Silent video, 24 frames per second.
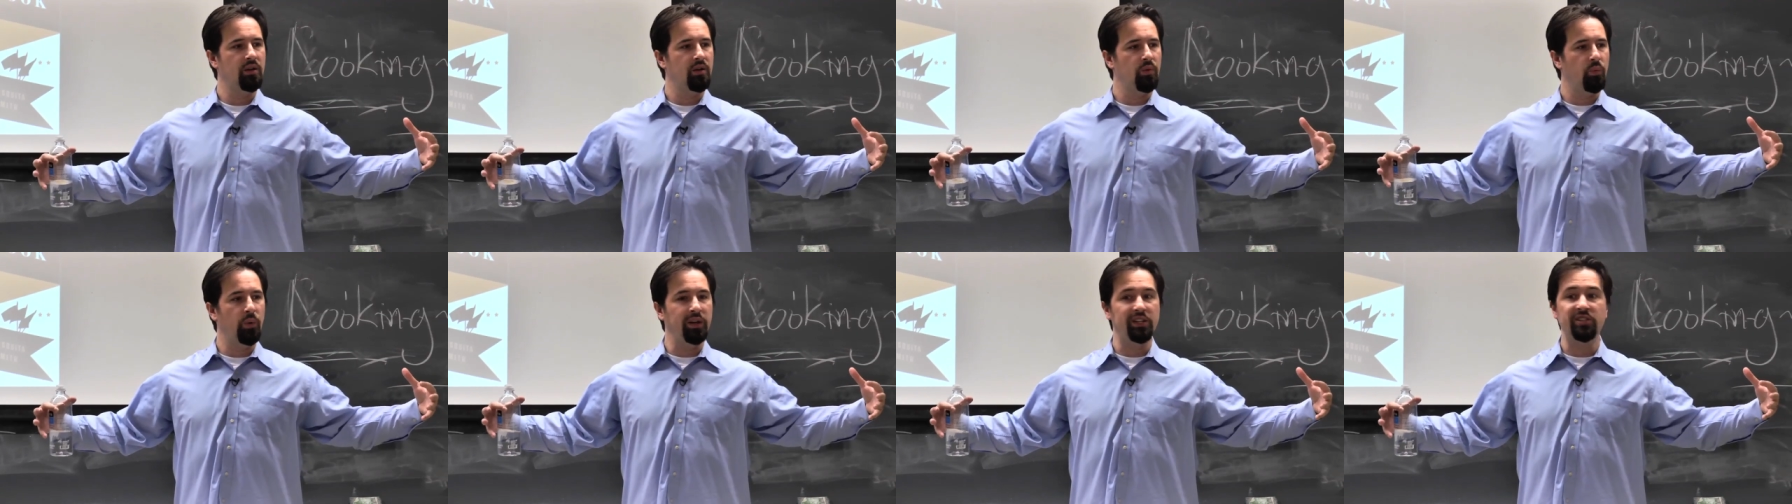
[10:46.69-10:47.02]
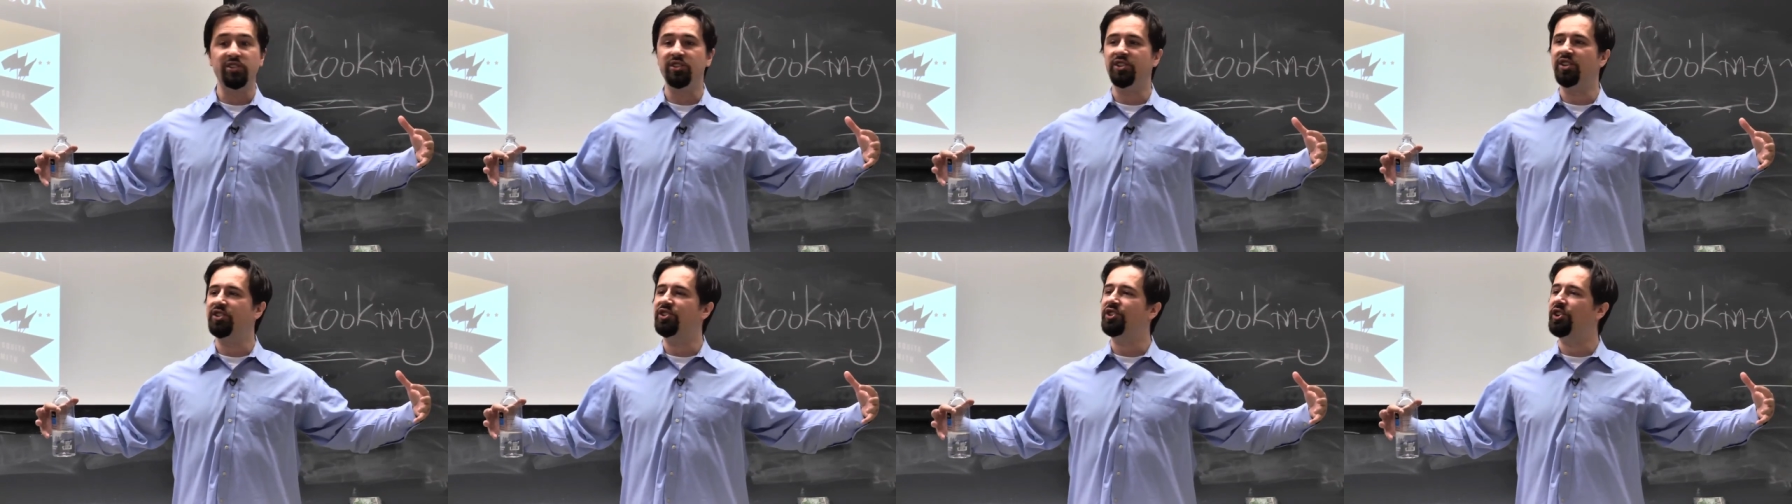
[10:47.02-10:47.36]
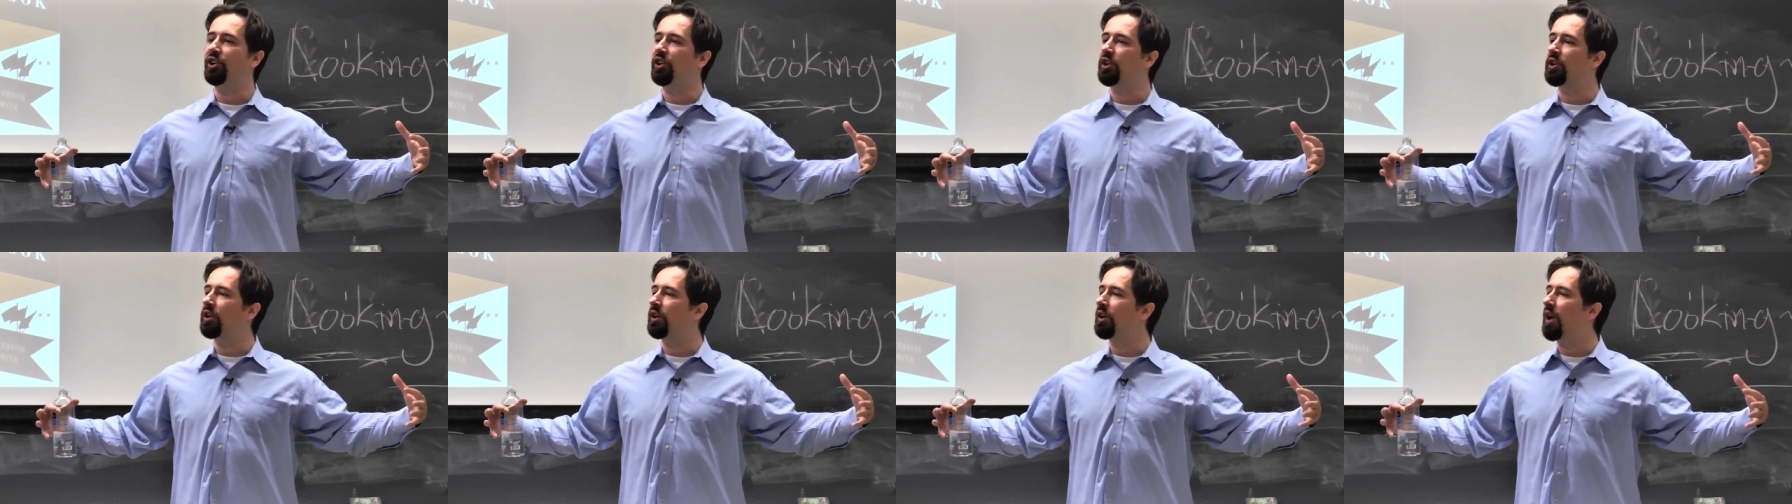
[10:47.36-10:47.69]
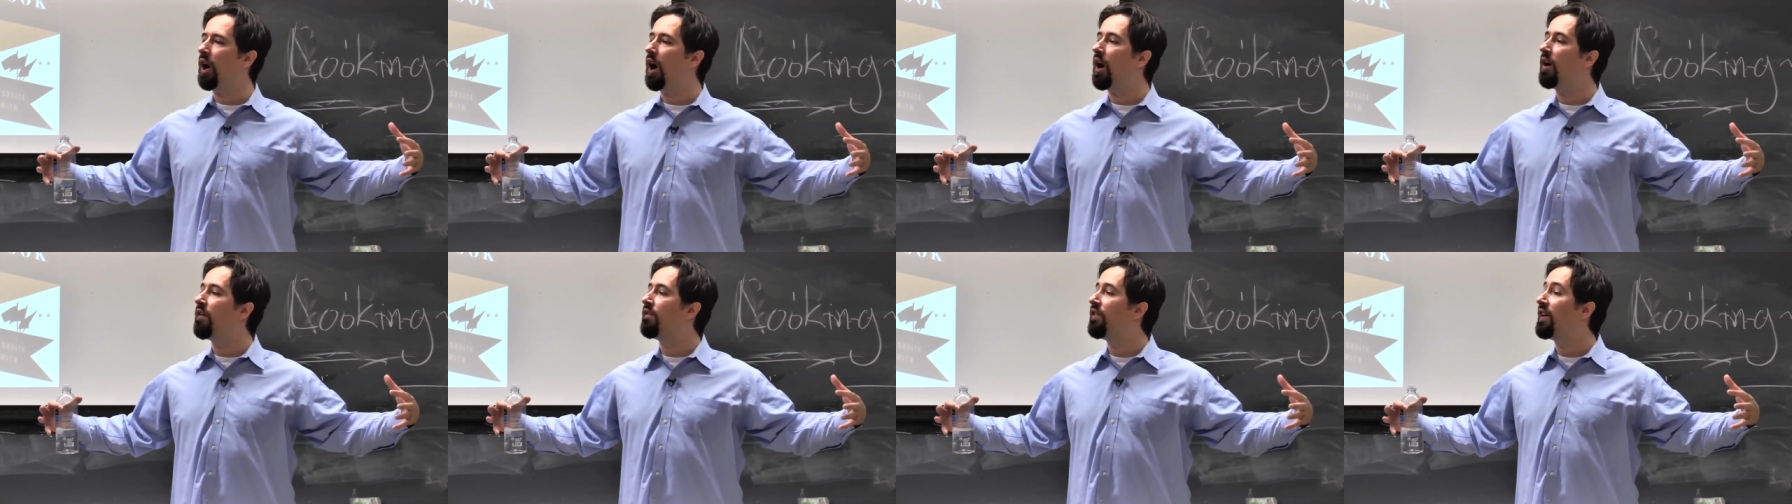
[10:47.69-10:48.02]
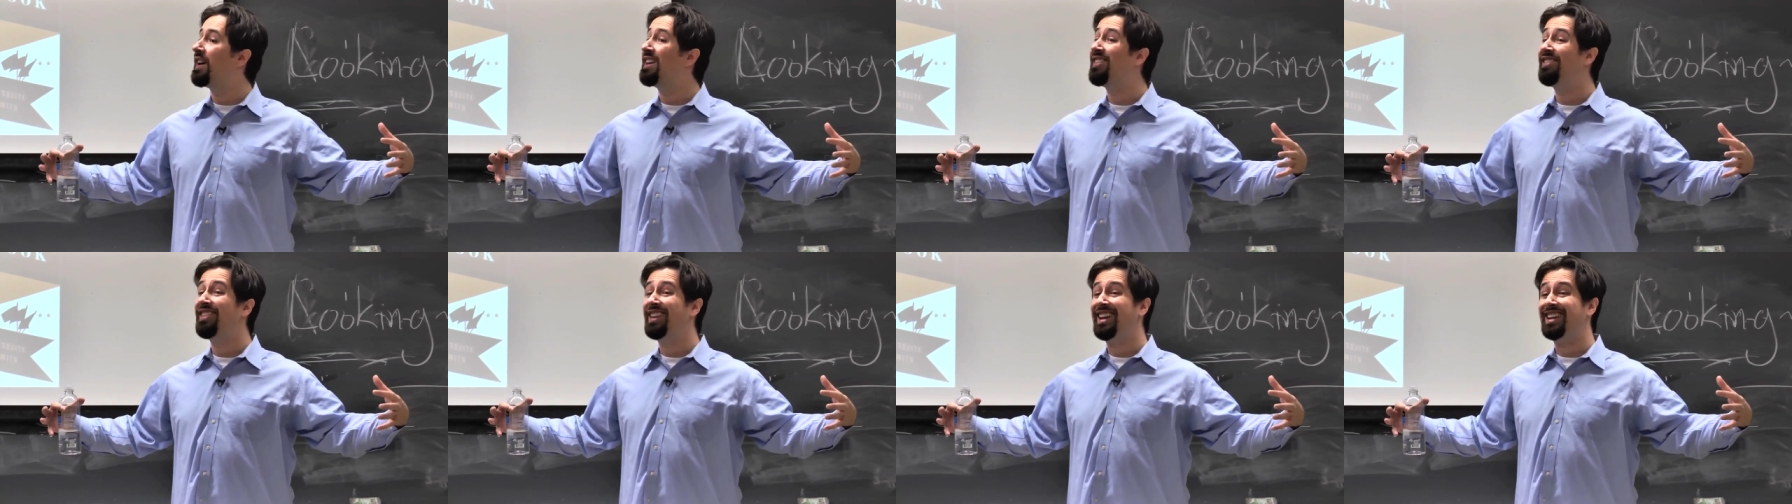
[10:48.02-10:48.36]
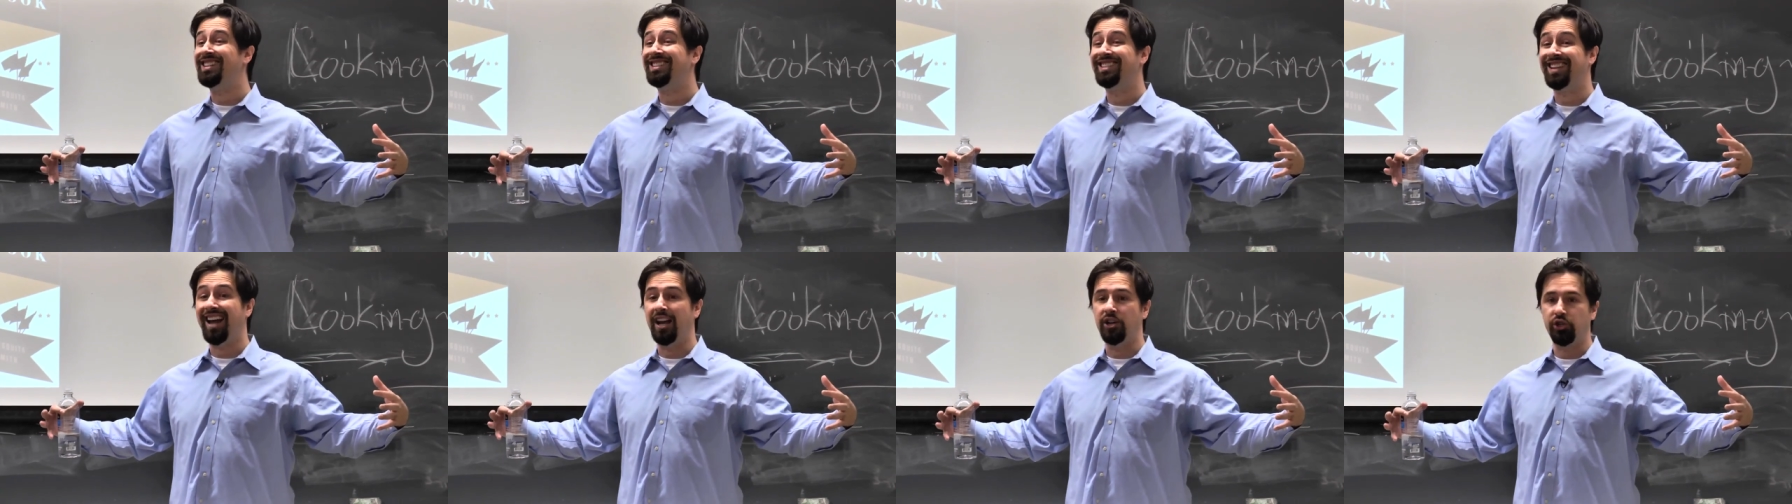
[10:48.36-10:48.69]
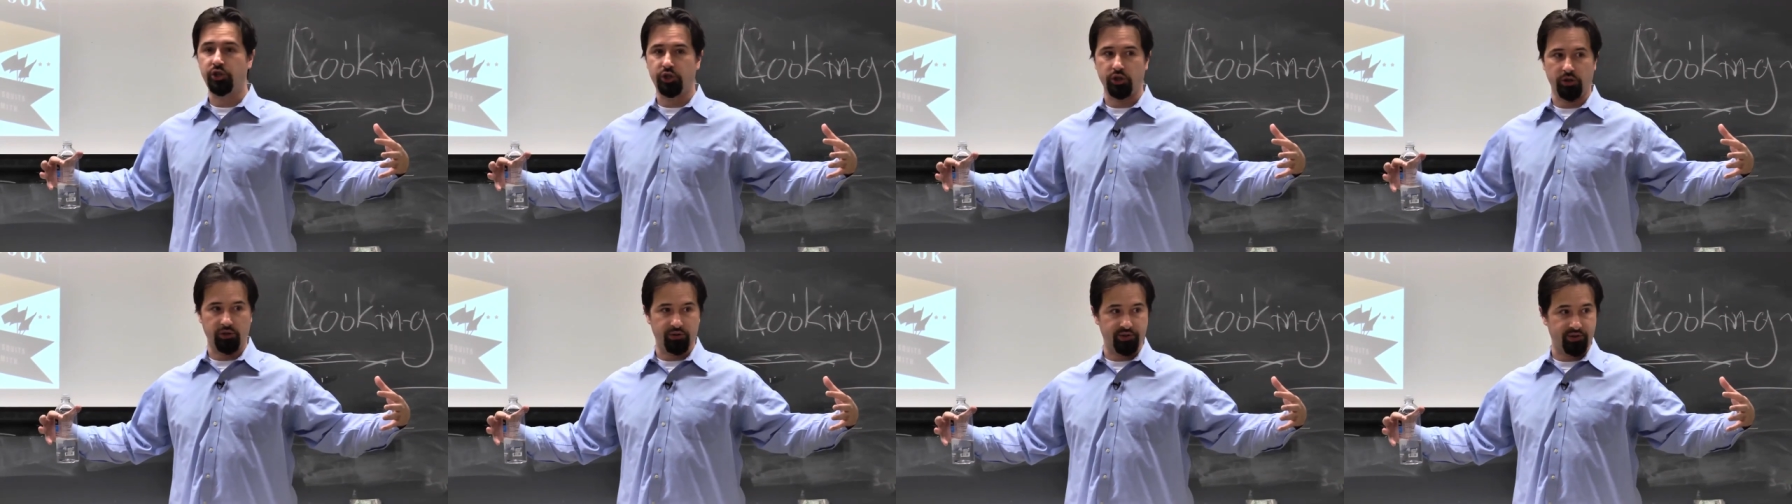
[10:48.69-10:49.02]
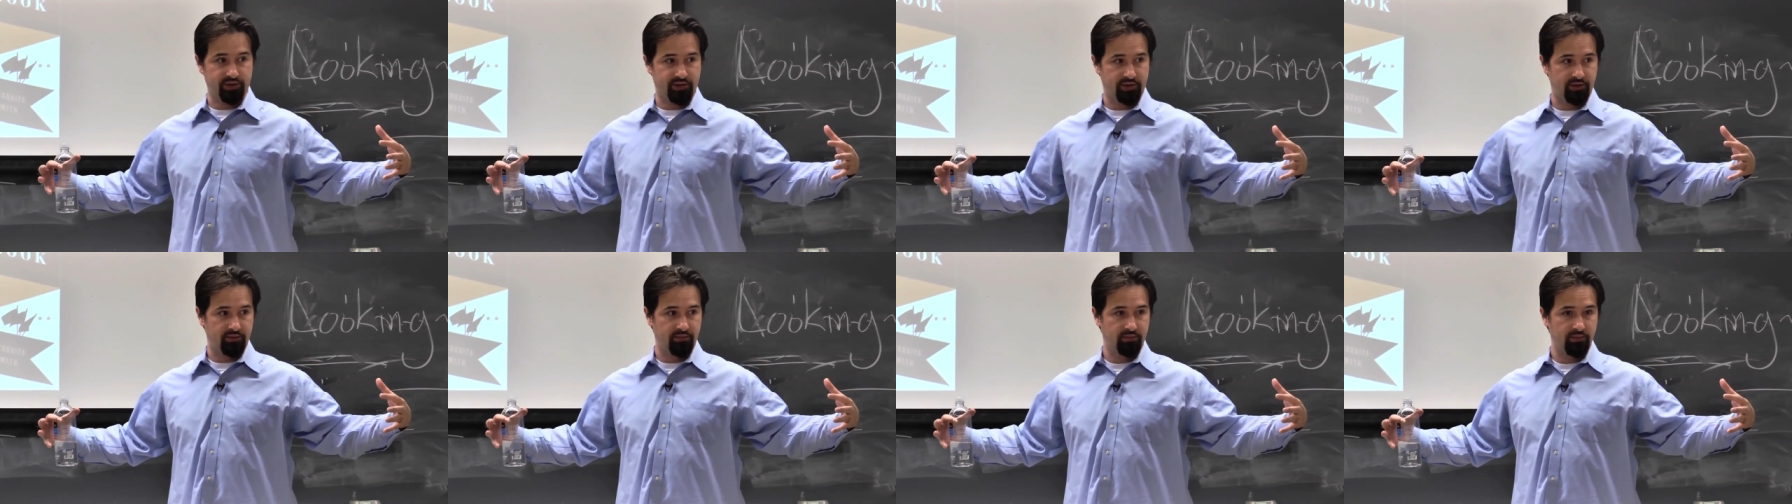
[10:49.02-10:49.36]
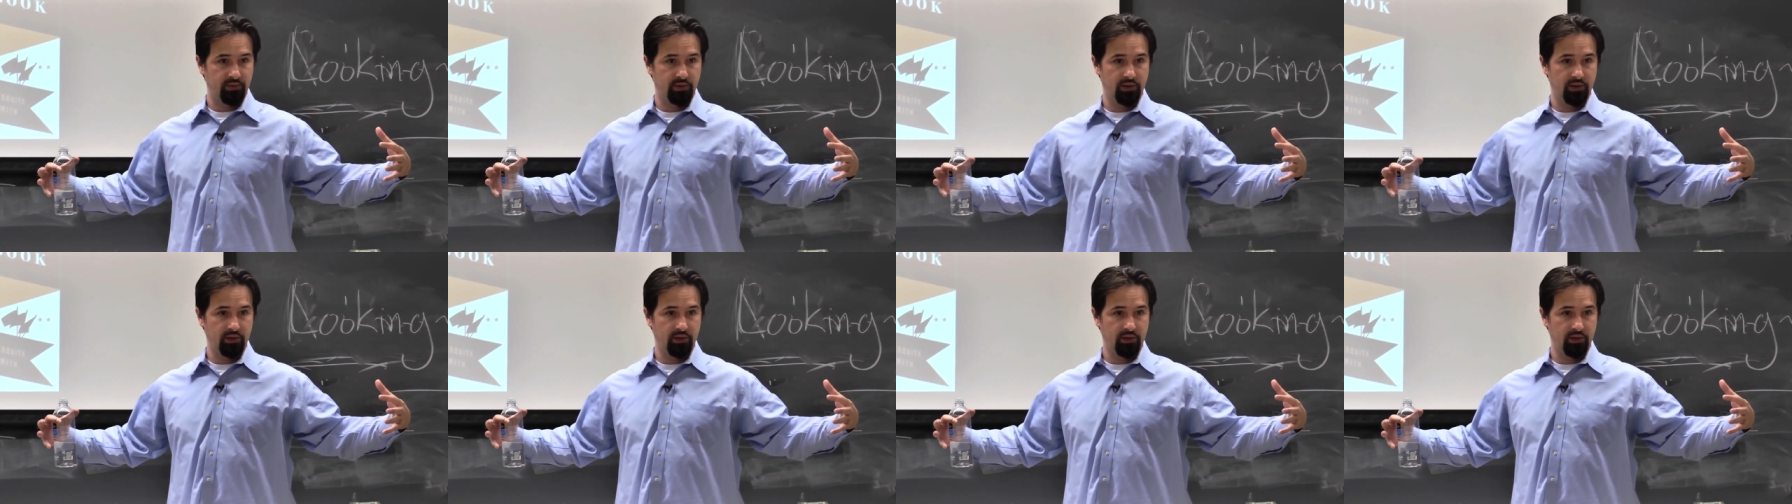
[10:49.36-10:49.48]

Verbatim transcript: which is the circle of the essentials.